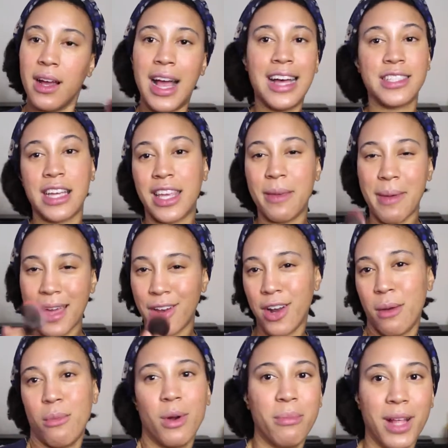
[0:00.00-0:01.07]
as I keep adding
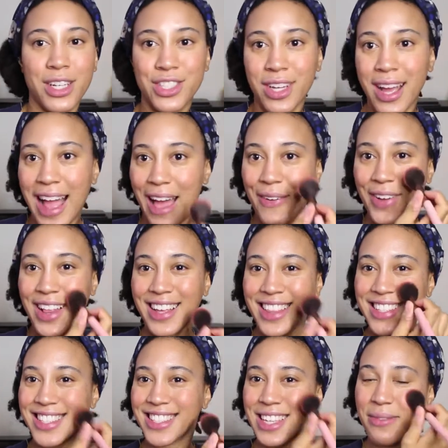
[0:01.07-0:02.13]
on more blush, I feel like
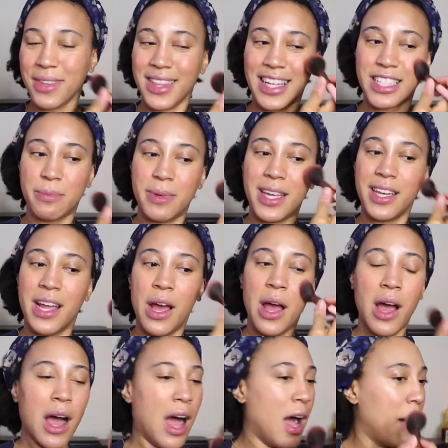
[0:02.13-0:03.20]
this is something that's been
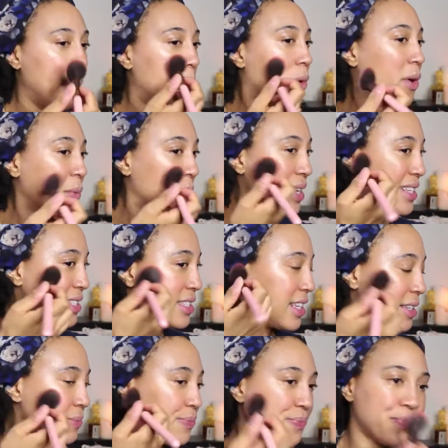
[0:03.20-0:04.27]
um, more
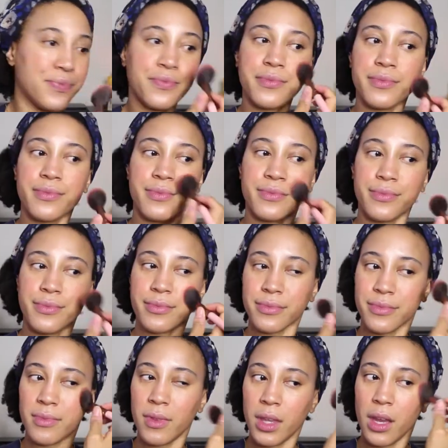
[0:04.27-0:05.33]
recent,
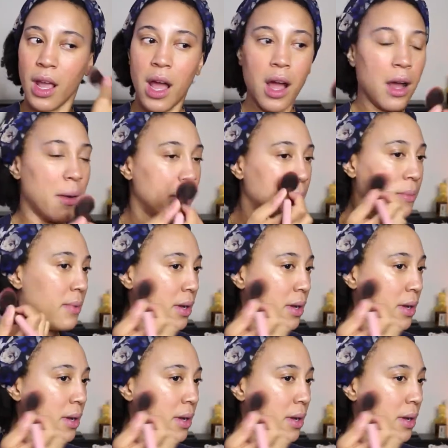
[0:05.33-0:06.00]
um,